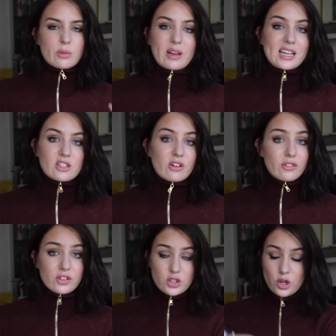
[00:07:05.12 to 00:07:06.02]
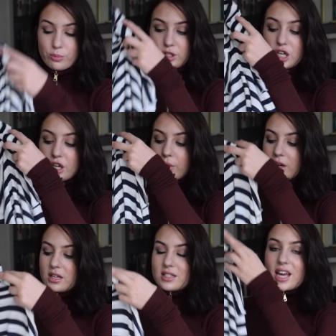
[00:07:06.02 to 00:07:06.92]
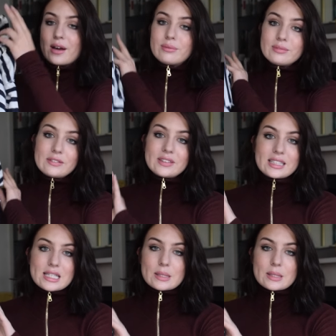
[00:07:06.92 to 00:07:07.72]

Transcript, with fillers: a blazer over the top too so loving this